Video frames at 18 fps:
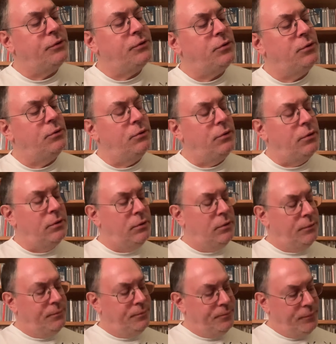tour,
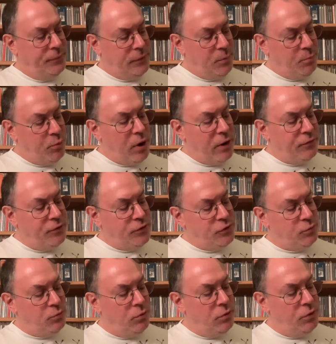the
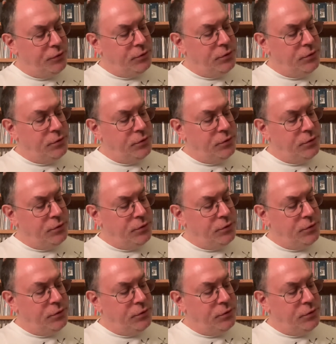Breakfast World